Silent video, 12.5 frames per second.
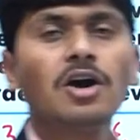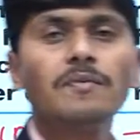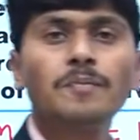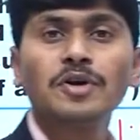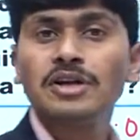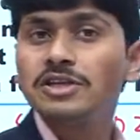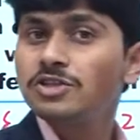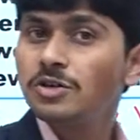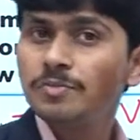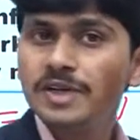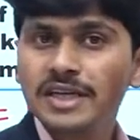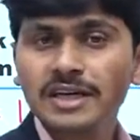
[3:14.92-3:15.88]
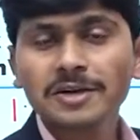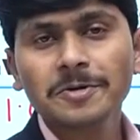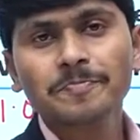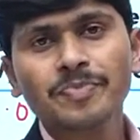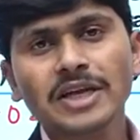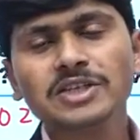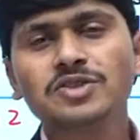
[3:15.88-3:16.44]
of potentiometer
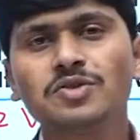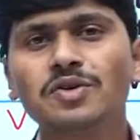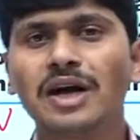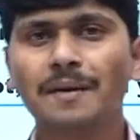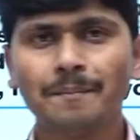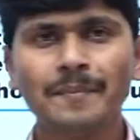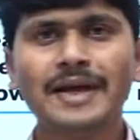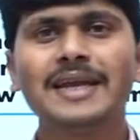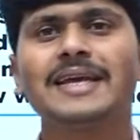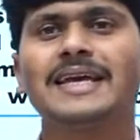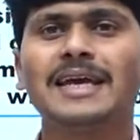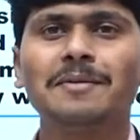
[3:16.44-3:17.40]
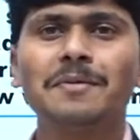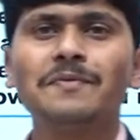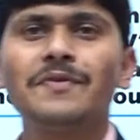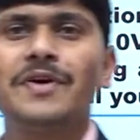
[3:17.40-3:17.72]
is to compare EMF